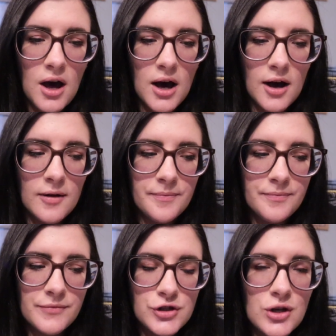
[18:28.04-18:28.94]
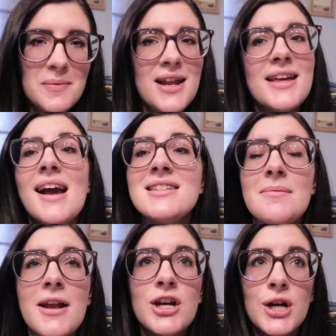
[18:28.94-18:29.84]
I guess
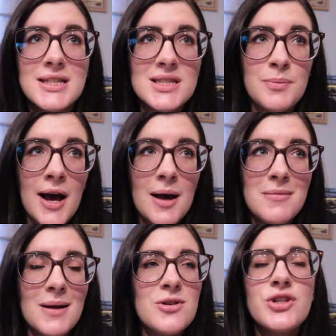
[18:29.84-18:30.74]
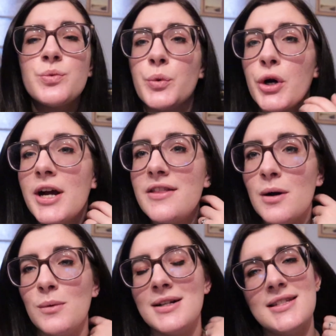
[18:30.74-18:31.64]
I'm at a good spot, but I'm just worried
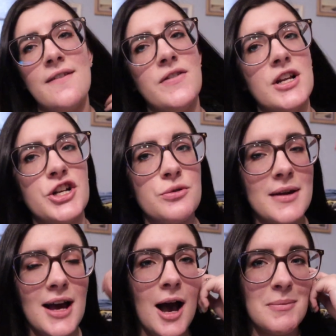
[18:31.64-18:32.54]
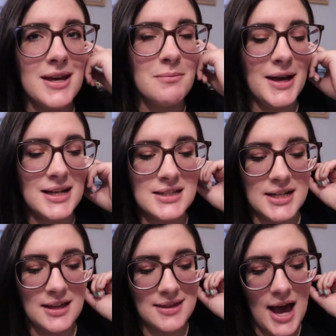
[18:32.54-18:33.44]
that once I finish with my copy and
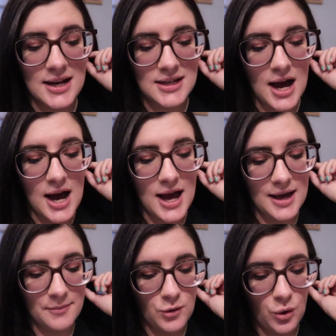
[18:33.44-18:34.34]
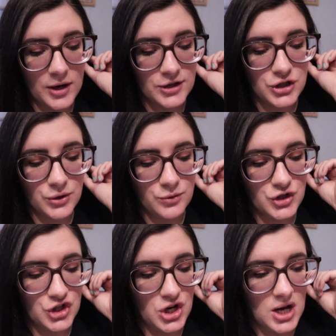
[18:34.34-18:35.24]
pasting that I'm going to
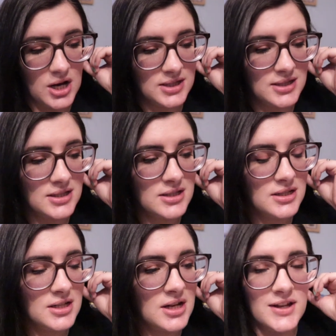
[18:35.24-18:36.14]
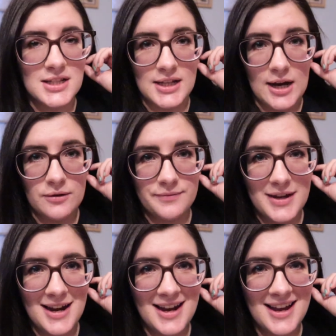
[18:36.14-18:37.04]
just fizzle out.
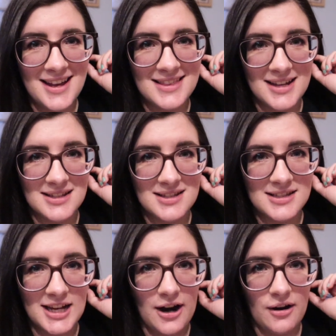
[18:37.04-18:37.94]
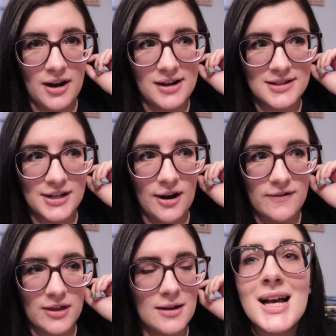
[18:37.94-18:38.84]
And that's a scary, scary
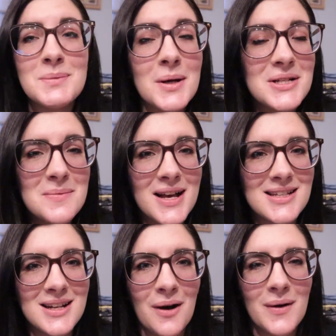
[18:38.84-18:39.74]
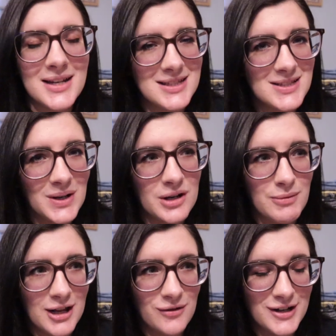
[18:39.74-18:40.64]
feeling. Especially because I know it needs to go to
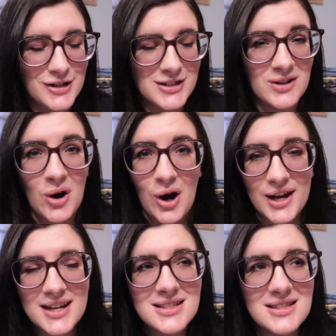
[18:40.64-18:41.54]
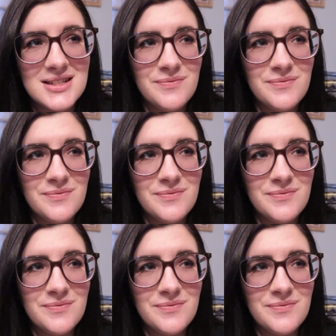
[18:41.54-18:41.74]
beta readers in August.